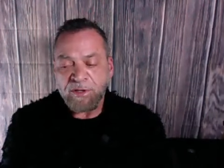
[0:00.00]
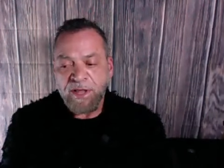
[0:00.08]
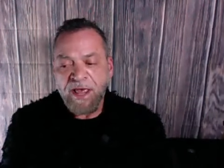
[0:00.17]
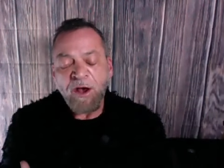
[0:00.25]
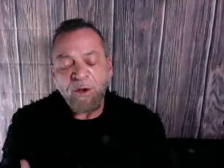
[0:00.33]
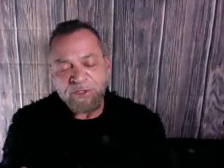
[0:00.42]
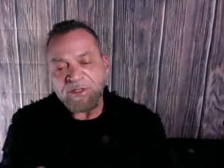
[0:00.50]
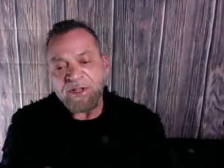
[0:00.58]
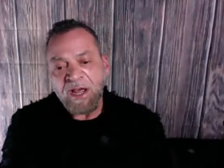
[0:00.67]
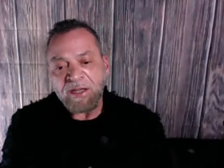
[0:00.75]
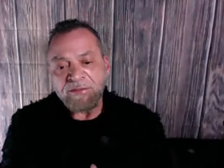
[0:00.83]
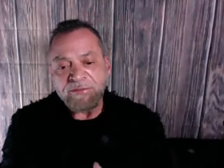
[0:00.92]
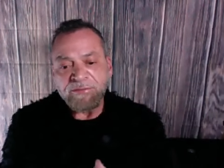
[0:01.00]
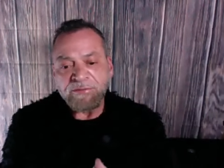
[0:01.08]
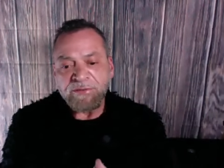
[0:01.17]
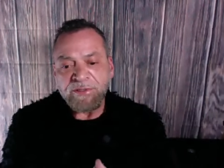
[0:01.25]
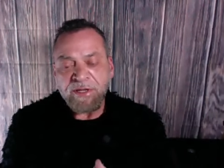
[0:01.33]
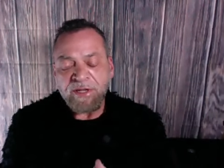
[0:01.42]
helps a lot
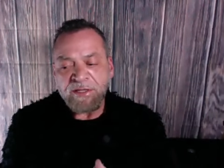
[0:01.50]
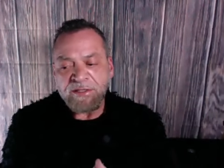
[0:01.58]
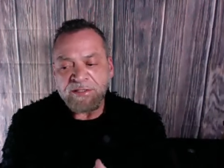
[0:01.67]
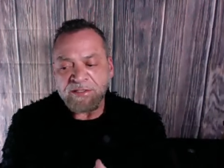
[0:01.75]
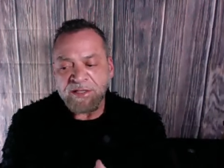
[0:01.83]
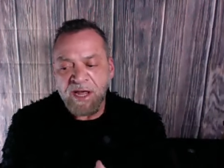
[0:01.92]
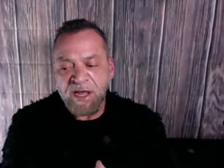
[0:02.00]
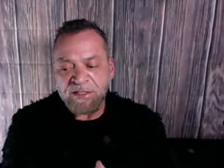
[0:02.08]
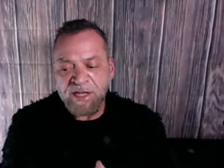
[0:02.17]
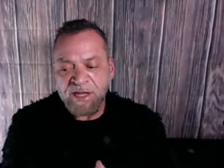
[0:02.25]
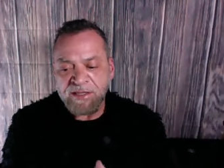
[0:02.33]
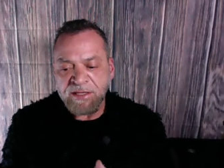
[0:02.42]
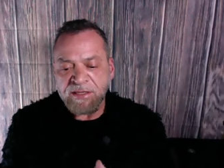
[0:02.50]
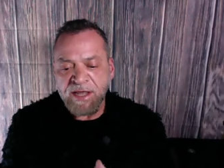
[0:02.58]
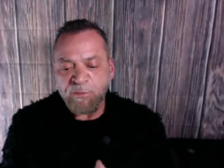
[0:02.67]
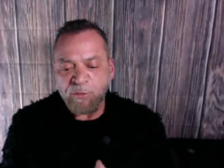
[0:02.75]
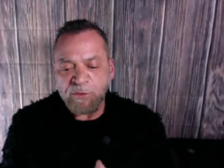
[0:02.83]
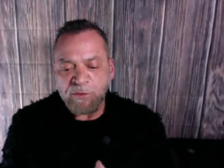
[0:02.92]
in salons. I think
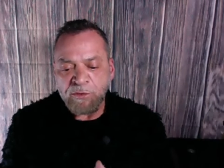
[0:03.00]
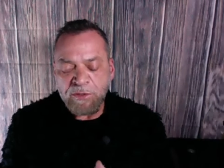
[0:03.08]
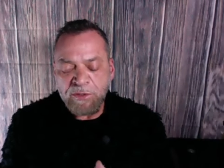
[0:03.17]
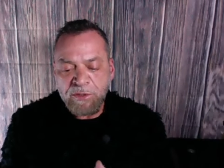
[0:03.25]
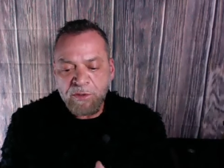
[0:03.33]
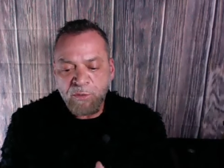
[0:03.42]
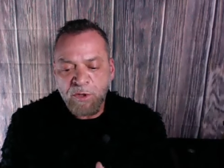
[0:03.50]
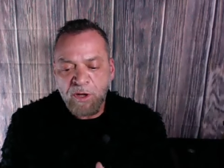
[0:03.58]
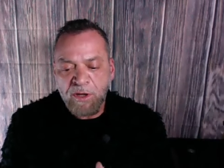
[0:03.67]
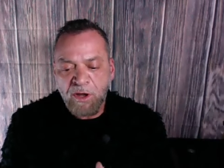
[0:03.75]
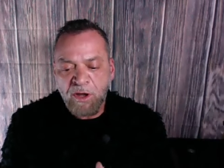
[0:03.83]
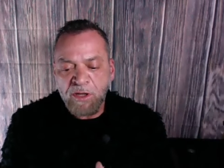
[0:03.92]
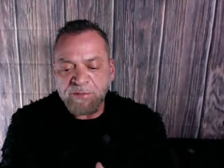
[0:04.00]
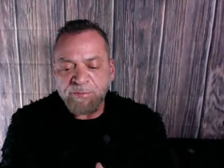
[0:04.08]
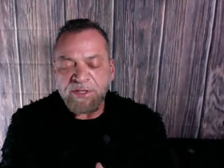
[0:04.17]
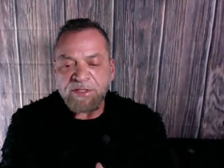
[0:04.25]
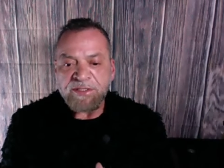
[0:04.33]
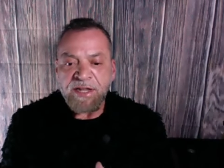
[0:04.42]
that will, will
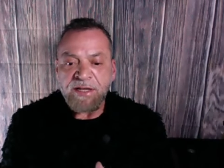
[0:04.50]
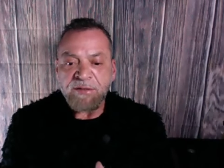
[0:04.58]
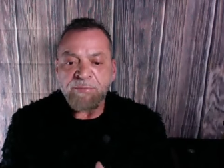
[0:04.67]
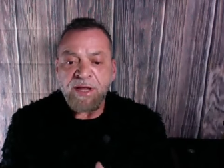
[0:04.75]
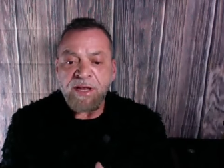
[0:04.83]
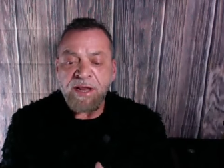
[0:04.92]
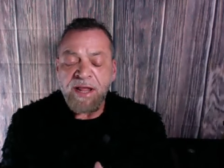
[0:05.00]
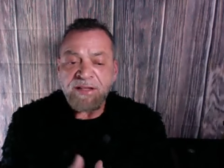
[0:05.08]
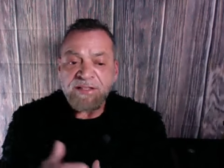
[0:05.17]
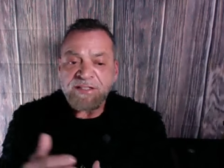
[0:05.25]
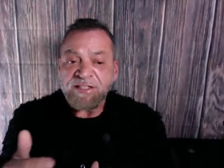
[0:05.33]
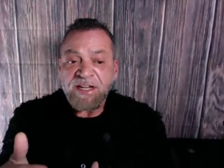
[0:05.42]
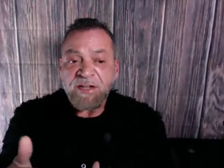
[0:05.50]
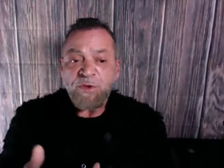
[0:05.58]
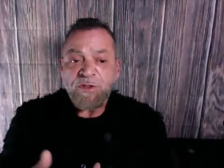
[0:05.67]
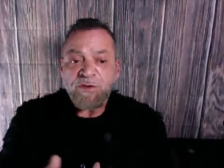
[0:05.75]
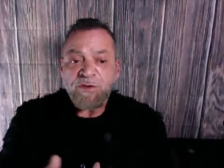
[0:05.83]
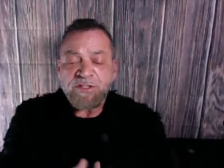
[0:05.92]
ultimately take them. And, and sitting
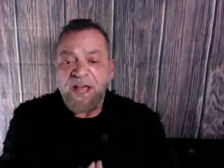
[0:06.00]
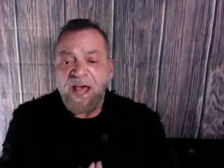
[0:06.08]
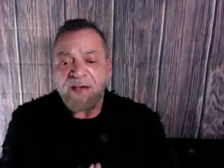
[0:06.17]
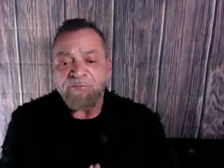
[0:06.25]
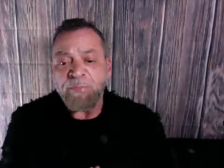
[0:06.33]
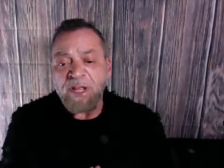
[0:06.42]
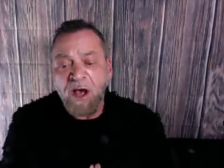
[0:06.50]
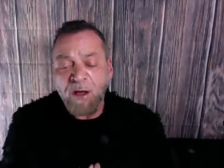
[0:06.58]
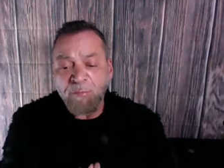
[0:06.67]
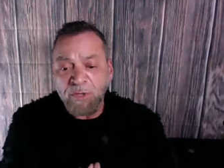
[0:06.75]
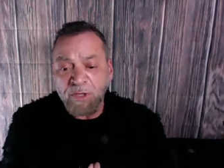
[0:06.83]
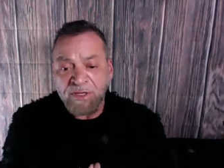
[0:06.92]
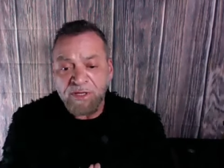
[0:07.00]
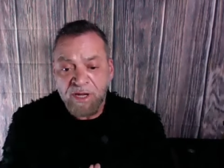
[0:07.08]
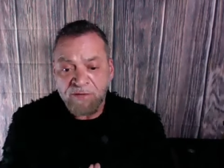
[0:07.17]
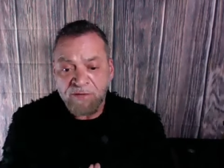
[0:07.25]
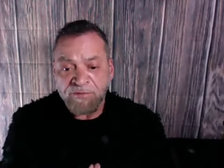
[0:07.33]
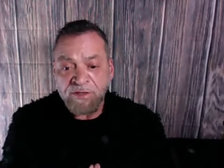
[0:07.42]
with your staff, be humble enough